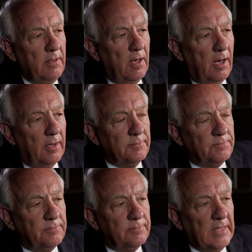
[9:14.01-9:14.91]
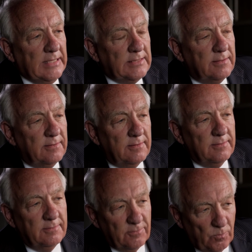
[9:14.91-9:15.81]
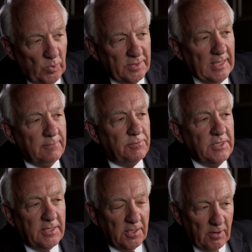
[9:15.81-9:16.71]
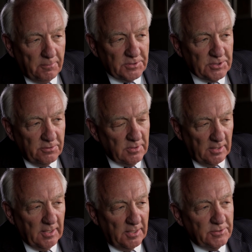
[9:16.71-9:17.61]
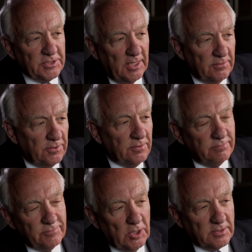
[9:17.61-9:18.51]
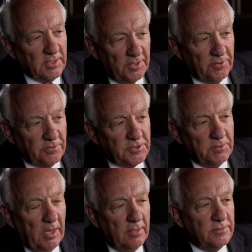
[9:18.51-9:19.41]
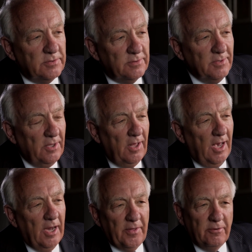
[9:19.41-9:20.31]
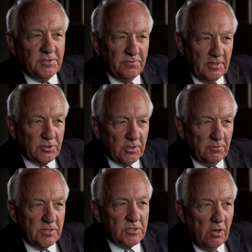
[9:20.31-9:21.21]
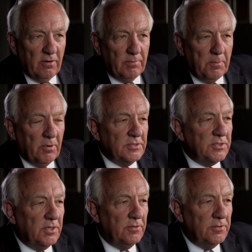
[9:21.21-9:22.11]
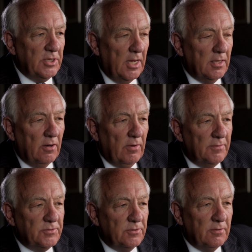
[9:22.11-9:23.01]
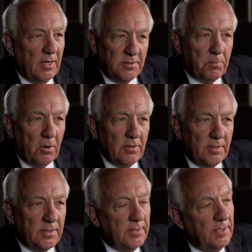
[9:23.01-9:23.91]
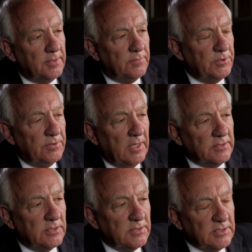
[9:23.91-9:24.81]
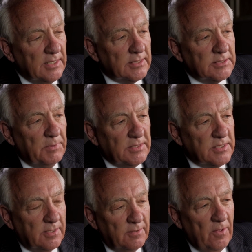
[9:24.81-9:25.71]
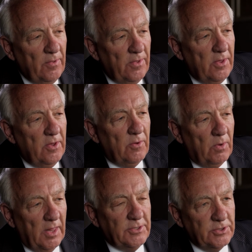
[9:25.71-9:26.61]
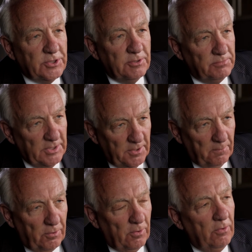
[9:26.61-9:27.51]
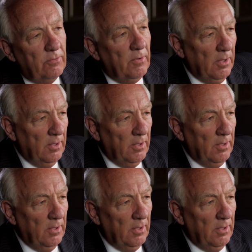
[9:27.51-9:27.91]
um, that's uh, with that particular episode, and I understand you can talk to others about uh, how that was eventually resolved by Prosecutor Jallow after I departed at the end of 2006, but uh, the relationship did improve